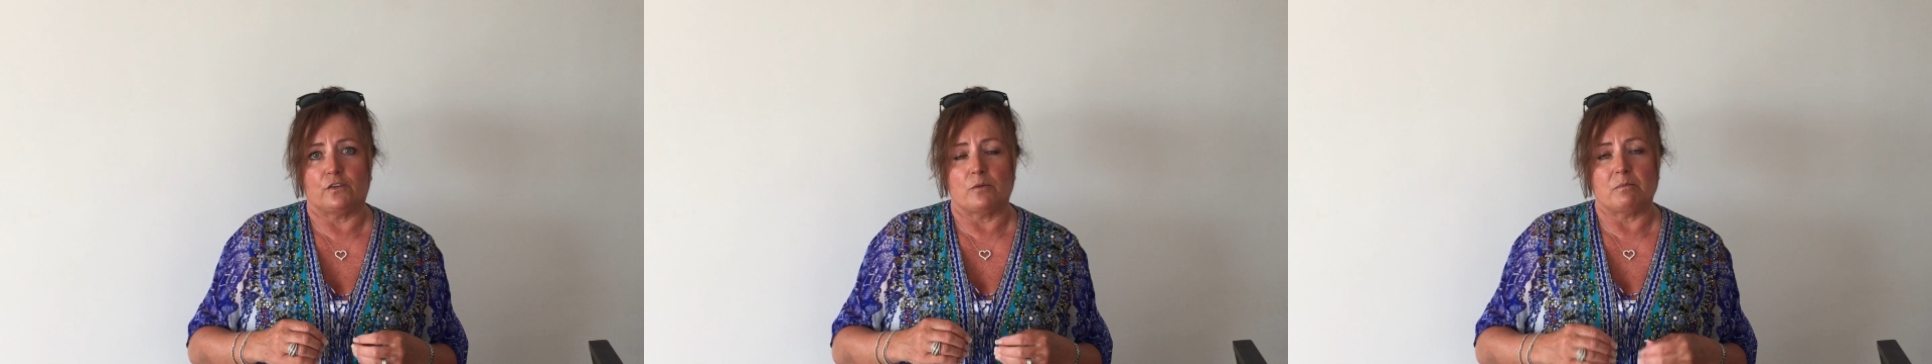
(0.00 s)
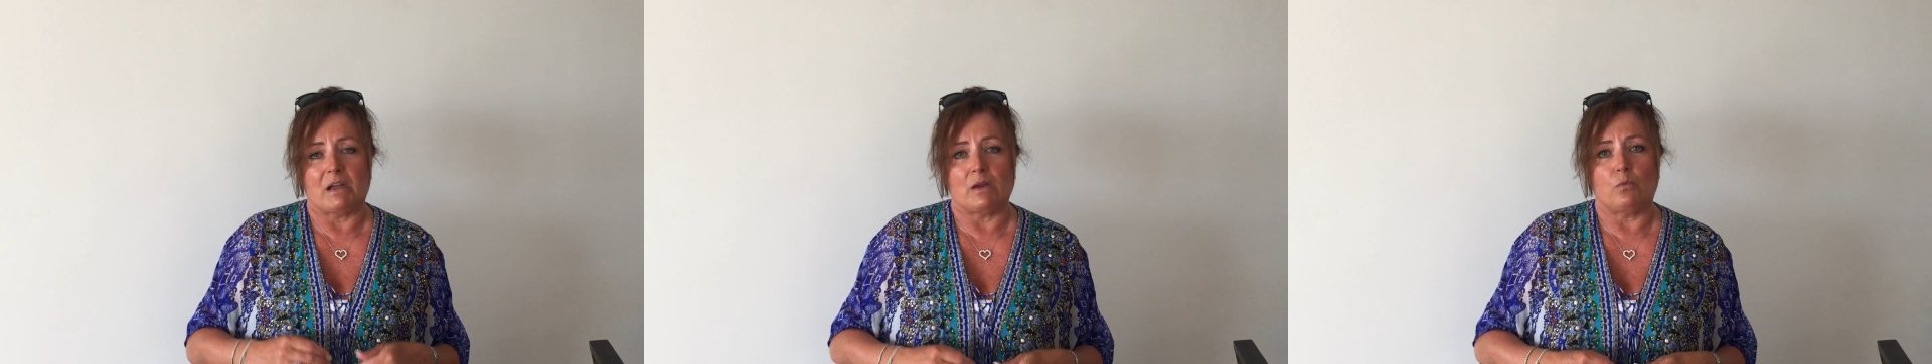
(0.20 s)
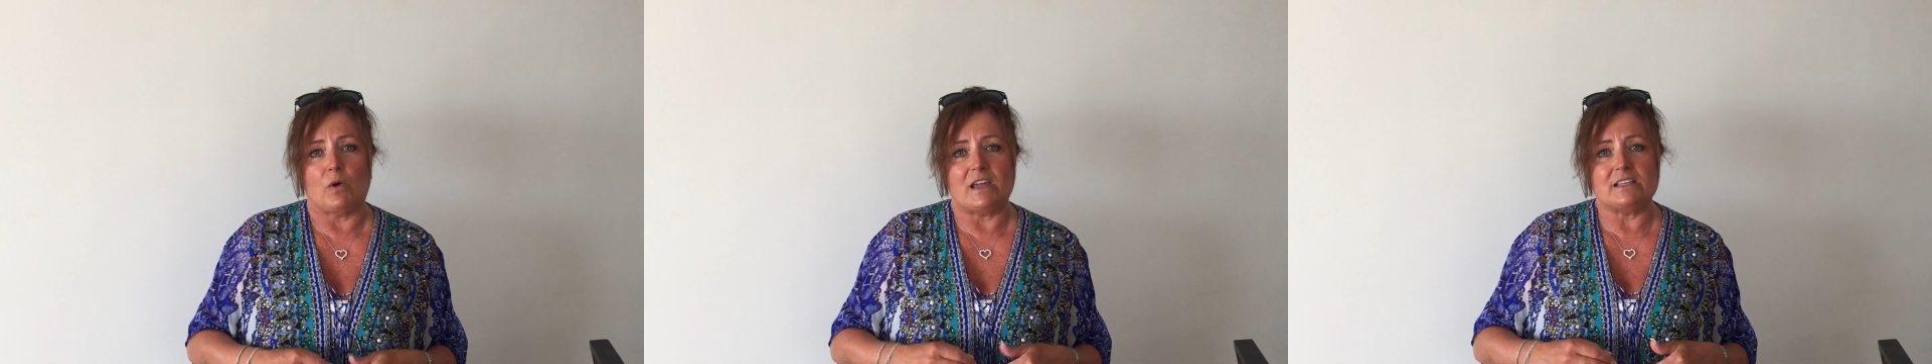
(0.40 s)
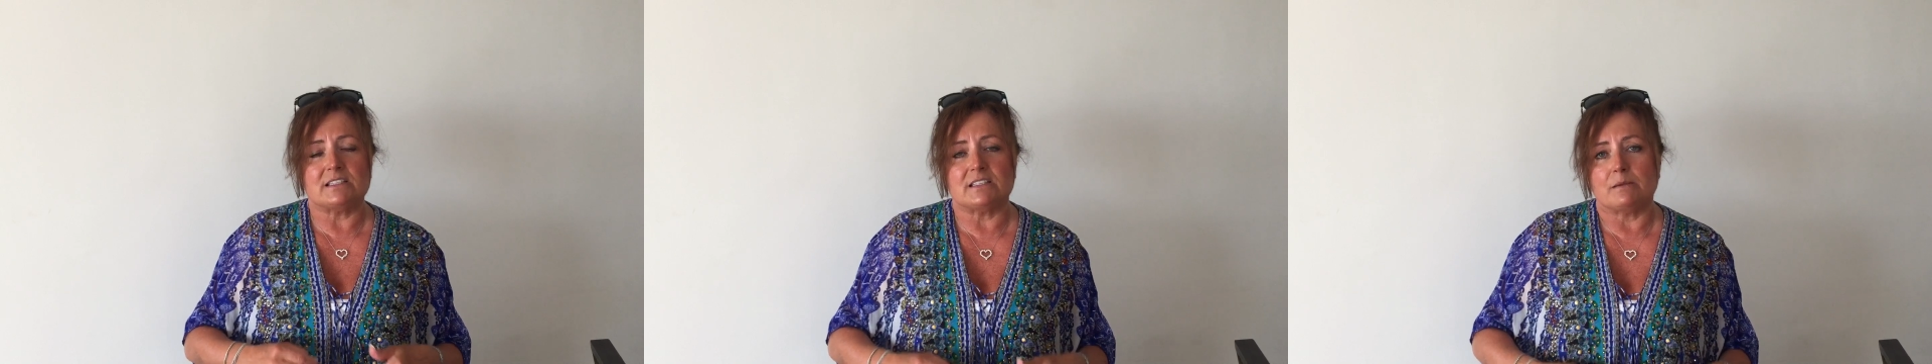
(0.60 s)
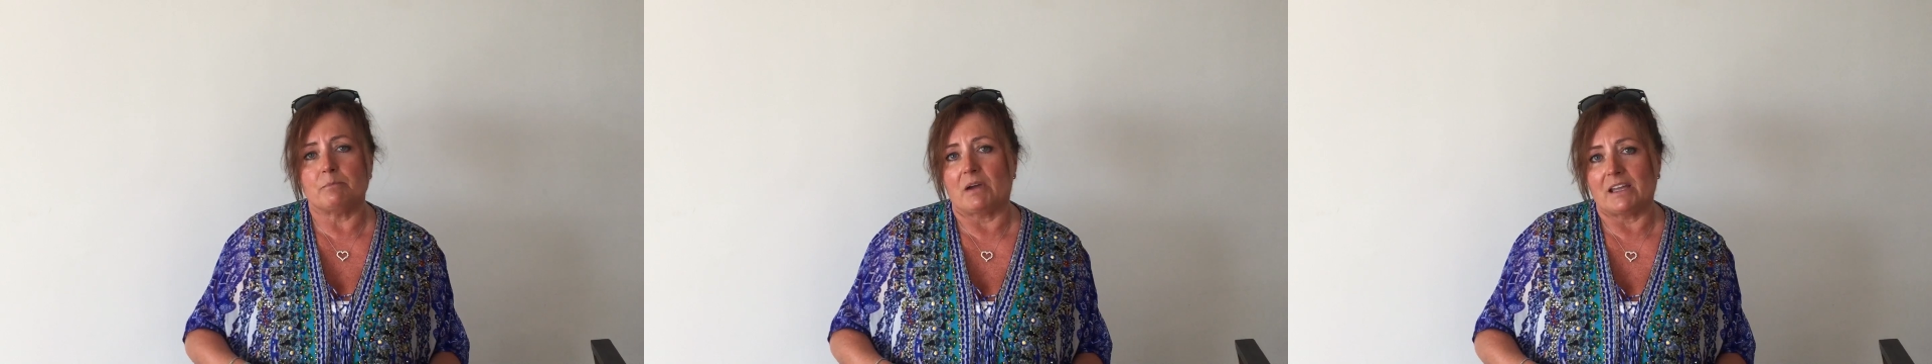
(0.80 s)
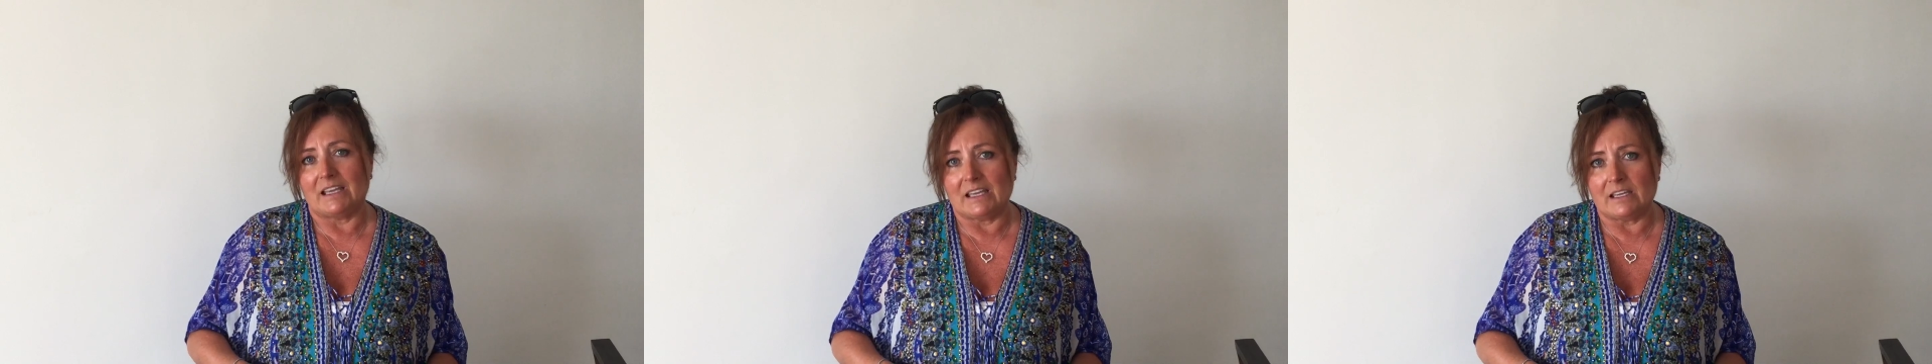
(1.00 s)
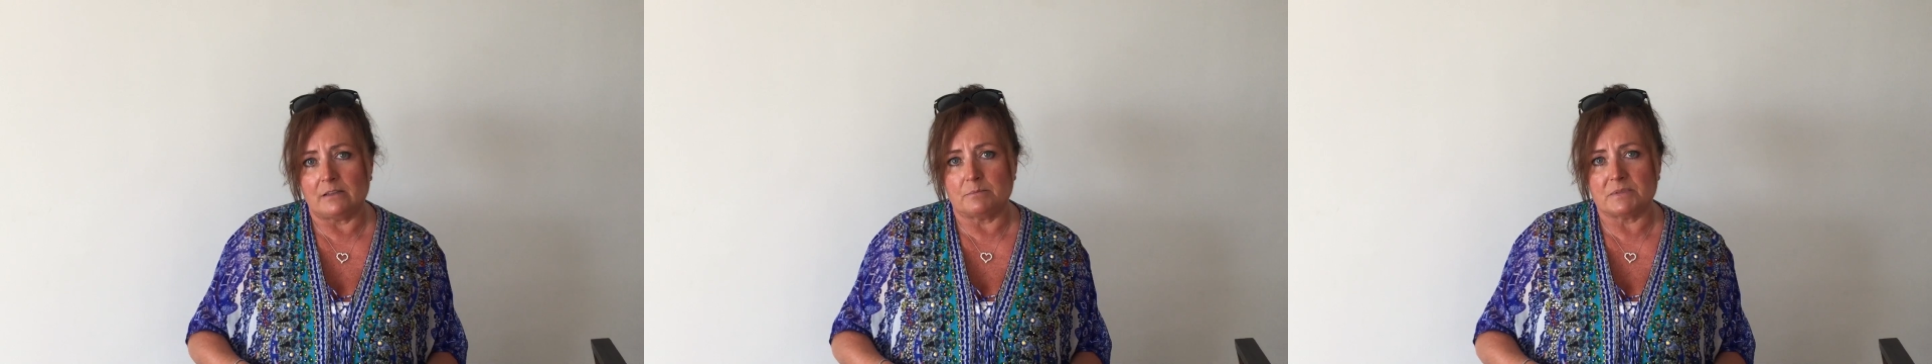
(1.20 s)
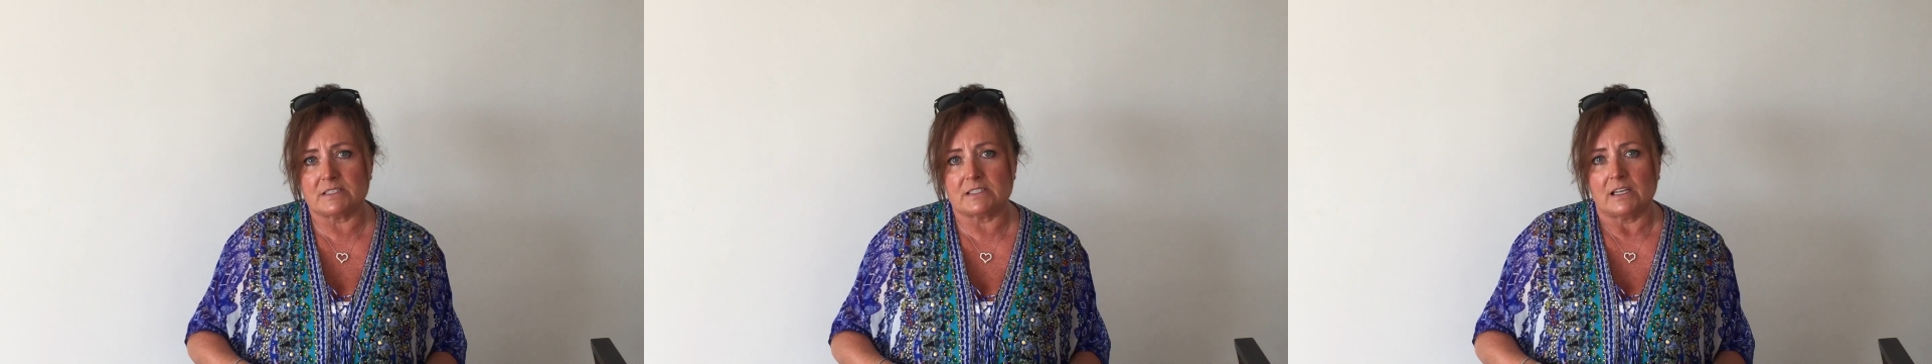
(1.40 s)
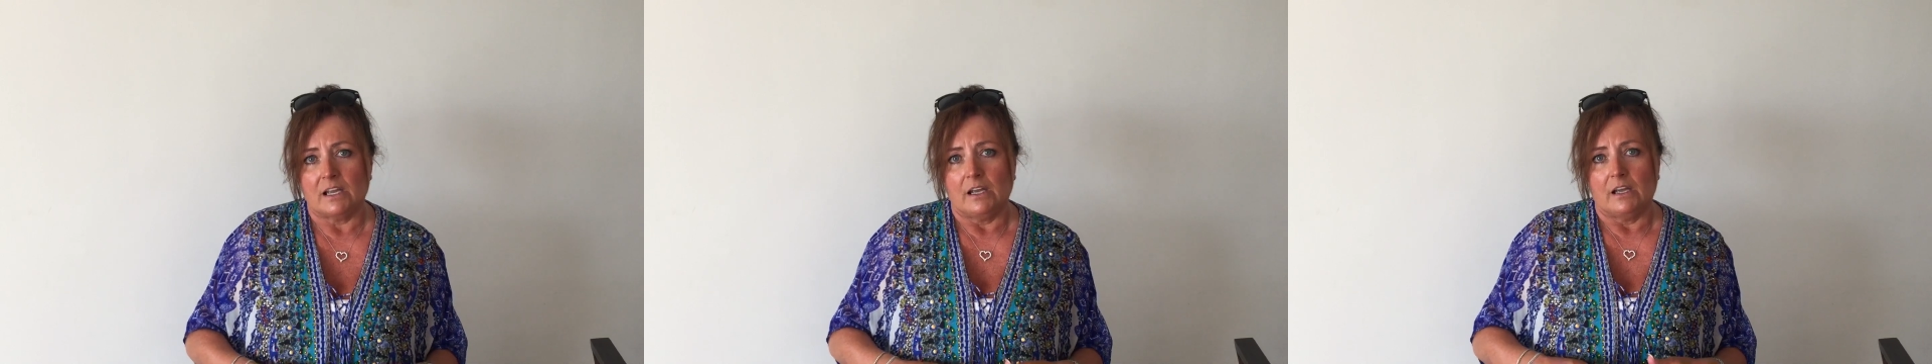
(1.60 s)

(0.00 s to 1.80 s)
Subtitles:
from my waist and my hips.